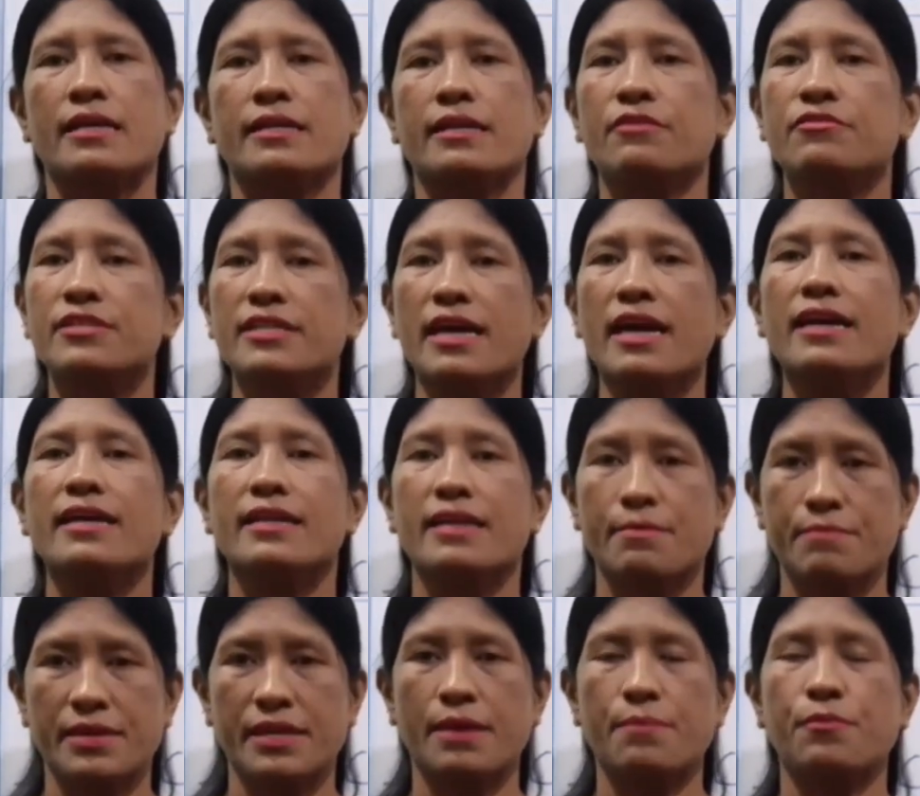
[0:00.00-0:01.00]
Now, check
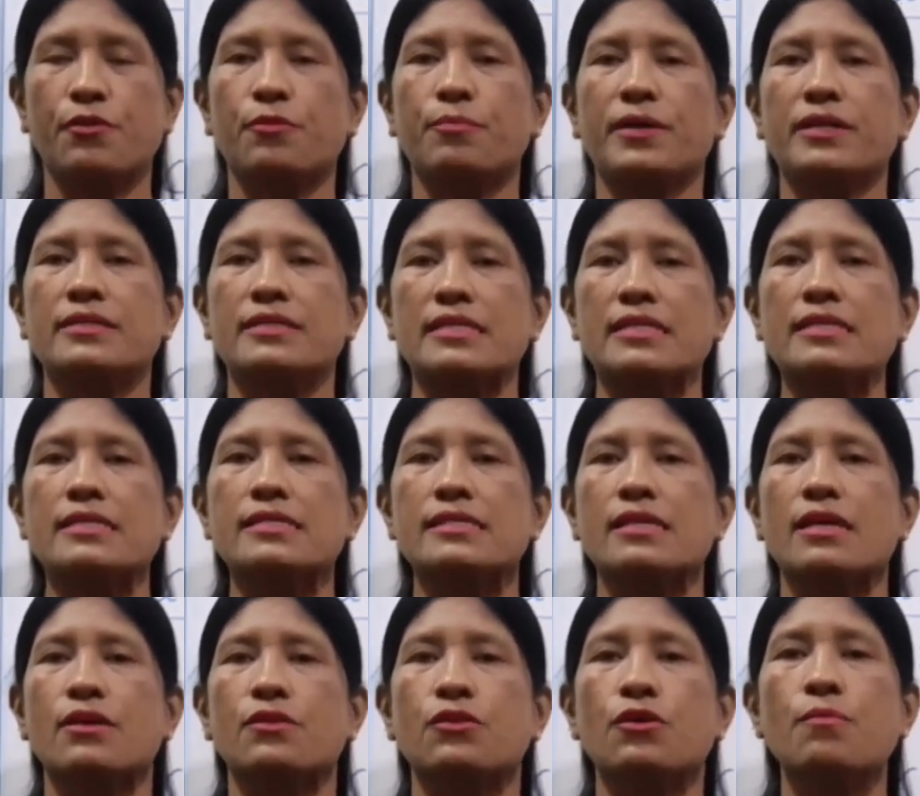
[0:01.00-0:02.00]
chemical
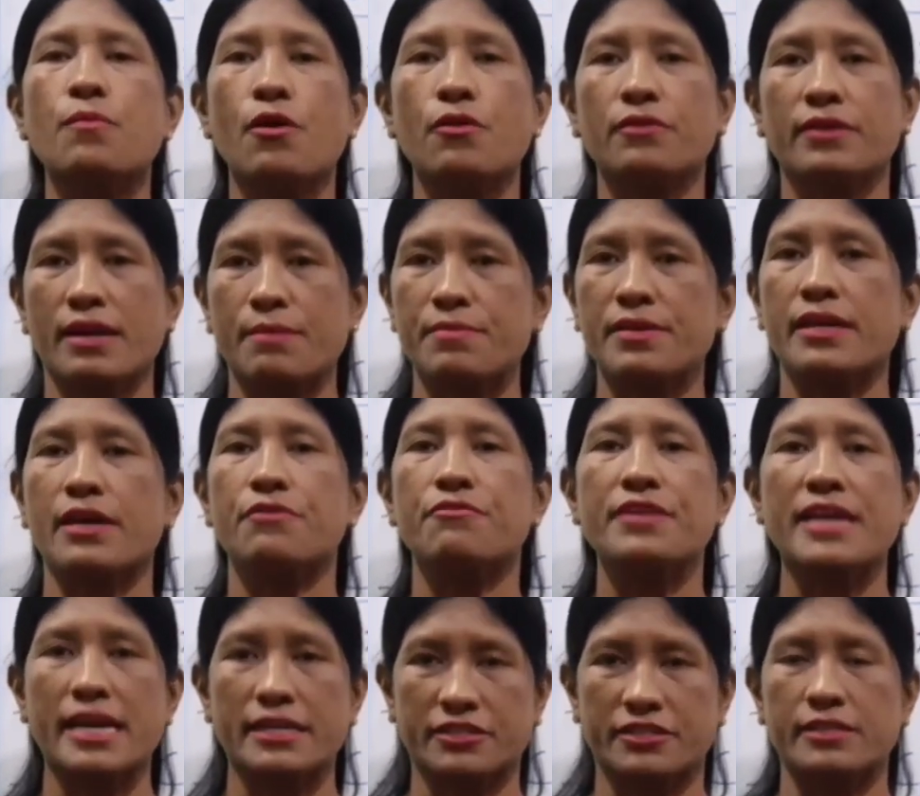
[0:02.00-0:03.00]
properties, the chemical
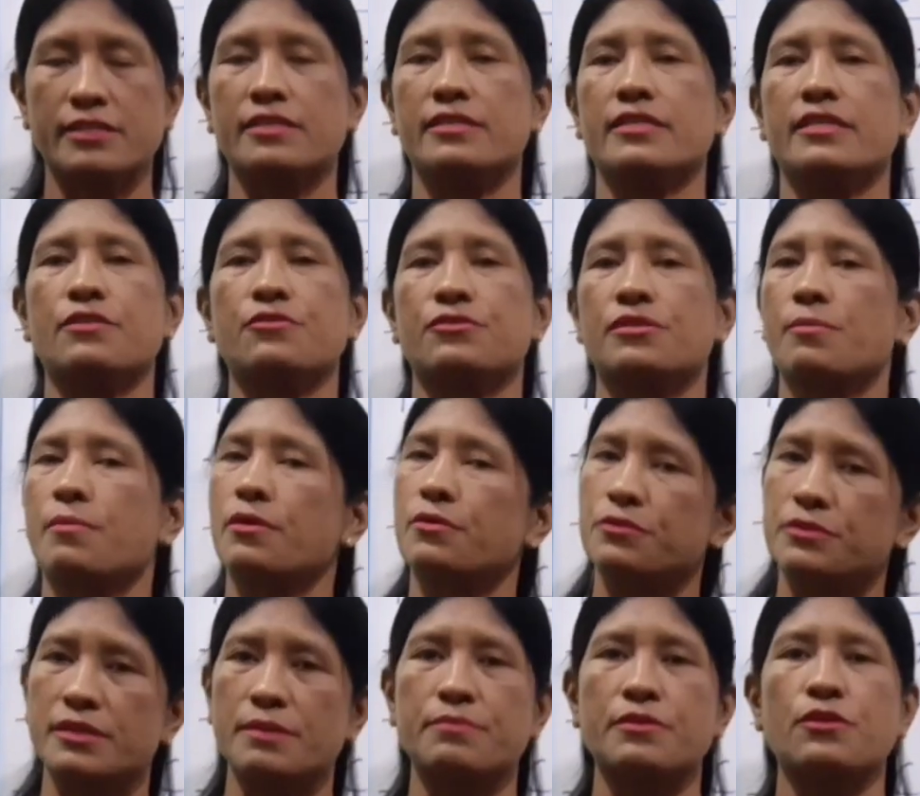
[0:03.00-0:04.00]
reactions to
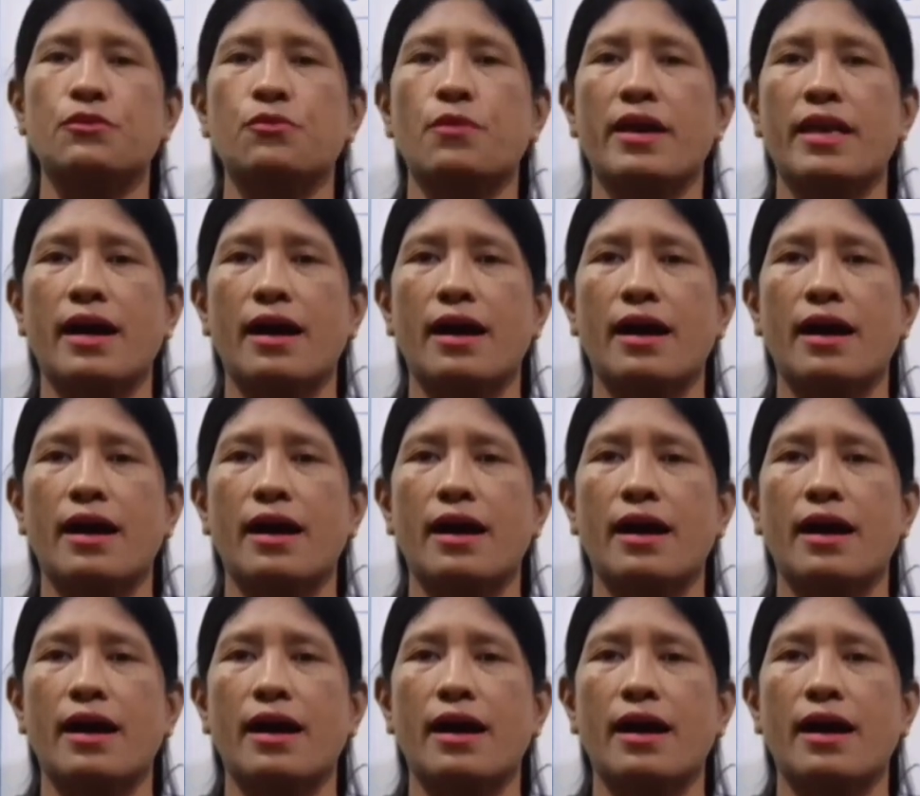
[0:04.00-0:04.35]
Samaru study.